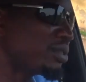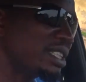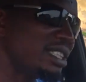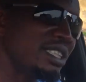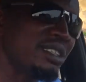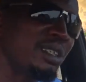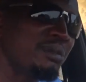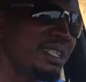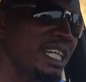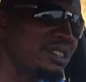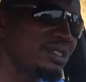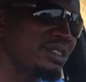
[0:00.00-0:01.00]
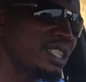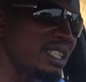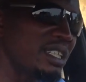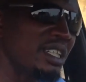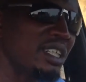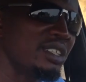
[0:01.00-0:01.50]
20 kilometers today
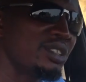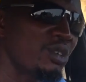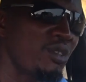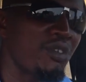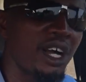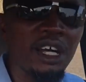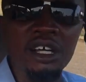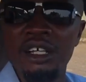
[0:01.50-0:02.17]
so far.